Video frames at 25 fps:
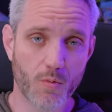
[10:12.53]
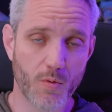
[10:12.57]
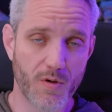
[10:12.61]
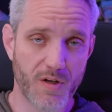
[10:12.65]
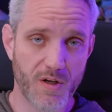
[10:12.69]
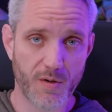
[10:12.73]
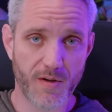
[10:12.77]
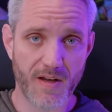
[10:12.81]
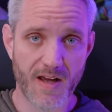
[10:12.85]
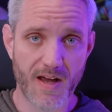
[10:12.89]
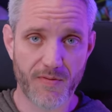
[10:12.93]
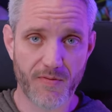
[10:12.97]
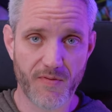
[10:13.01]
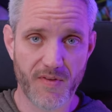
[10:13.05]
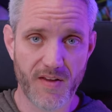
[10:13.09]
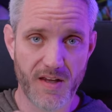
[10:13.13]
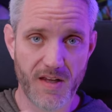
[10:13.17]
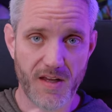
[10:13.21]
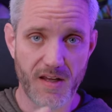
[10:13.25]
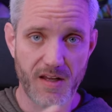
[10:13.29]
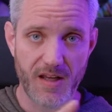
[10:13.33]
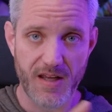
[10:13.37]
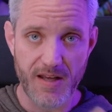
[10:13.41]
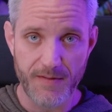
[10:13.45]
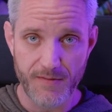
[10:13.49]
when you get
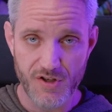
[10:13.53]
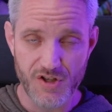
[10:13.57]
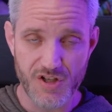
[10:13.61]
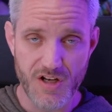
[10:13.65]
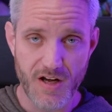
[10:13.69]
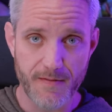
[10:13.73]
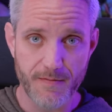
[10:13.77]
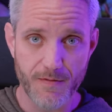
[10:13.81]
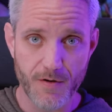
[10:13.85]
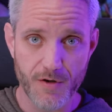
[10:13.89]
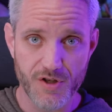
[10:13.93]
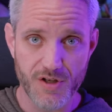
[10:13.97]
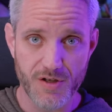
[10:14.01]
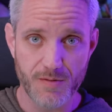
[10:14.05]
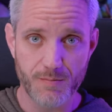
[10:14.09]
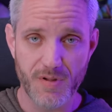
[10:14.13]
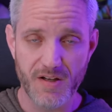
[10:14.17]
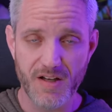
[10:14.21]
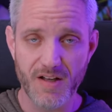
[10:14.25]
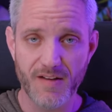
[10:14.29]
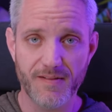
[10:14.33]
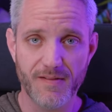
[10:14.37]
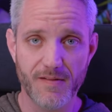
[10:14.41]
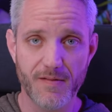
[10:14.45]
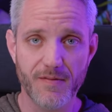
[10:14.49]
the EVGA version
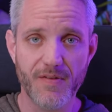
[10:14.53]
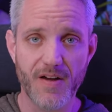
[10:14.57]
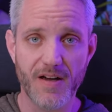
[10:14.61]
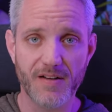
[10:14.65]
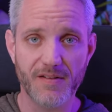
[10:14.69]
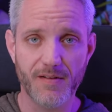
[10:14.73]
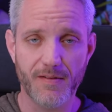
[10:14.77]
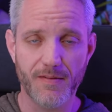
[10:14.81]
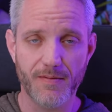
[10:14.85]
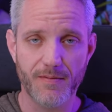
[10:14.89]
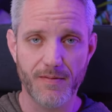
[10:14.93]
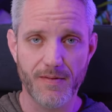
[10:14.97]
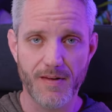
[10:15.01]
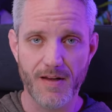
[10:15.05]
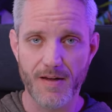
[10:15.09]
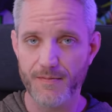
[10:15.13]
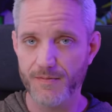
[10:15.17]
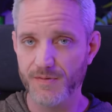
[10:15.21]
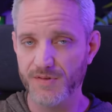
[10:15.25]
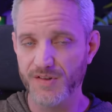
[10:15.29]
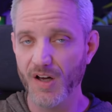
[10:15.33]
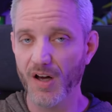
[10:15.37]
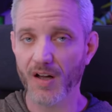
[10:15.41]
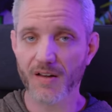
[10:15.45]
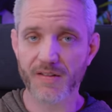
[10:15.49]
because of the fact that they
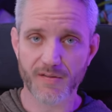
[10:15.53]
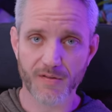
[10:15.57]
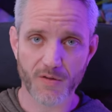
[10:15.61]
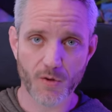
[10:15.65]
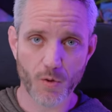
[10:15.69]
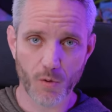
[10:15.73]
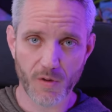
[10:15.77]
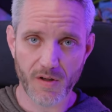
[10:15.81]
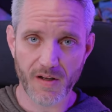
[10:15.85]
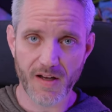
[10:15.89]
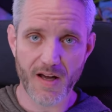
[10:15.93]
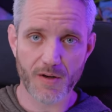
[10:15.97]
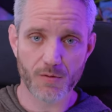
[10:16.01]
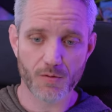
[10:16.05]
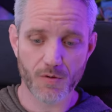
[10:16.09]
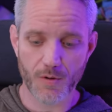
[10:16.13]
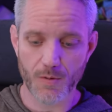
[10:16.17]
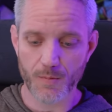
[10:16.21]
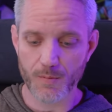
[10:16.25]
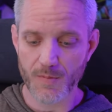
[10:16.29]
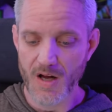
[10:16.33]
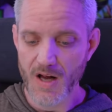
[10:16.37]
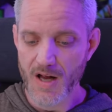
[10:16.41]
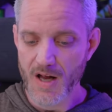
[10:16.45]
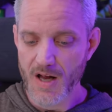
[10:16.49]
have tons of cooling
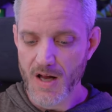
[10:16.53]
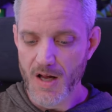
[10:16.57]
headroom